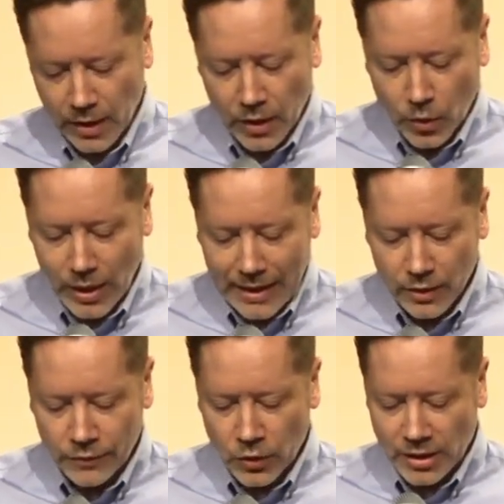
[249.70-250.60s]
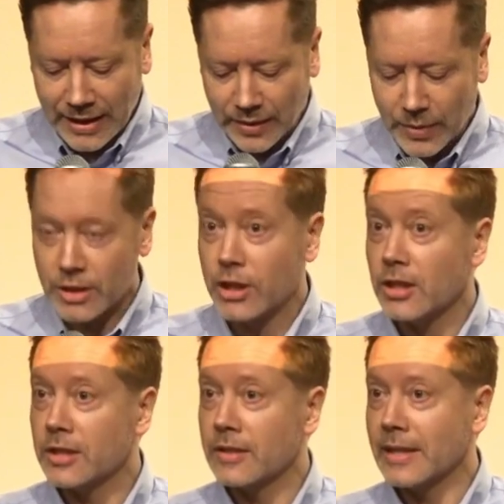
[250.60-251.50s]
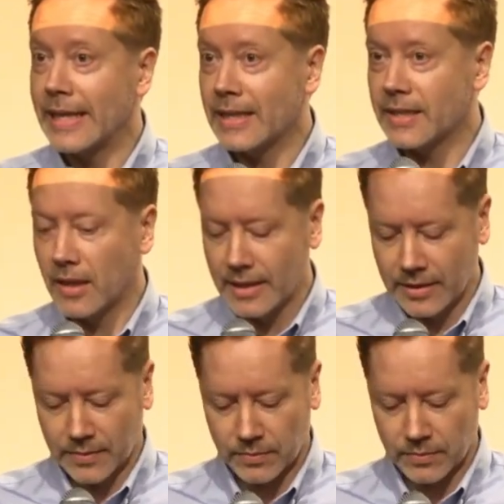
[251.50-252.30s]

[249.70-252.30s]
Well, unfortunately, we're just getting started.